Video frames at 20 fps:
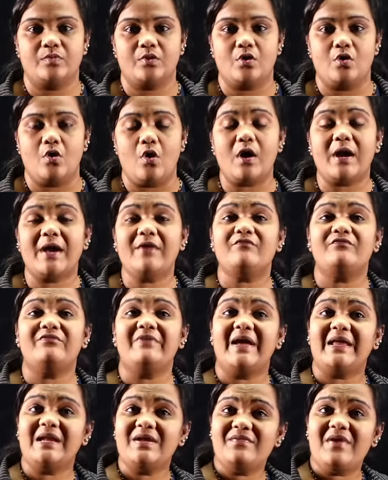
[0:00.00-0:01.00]
Okay,
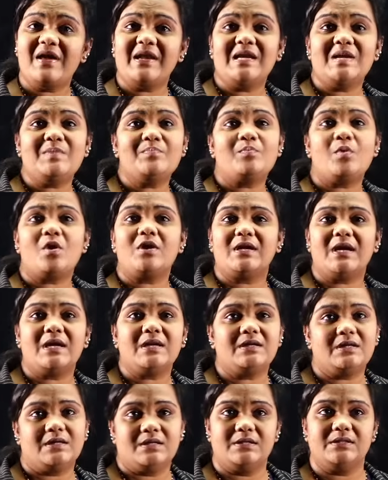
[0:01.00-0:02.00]
very, very
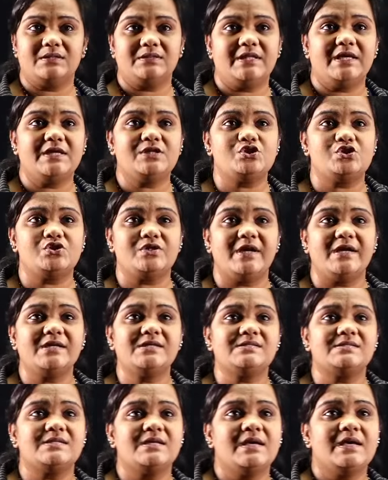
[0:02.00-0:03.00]
important thing, students.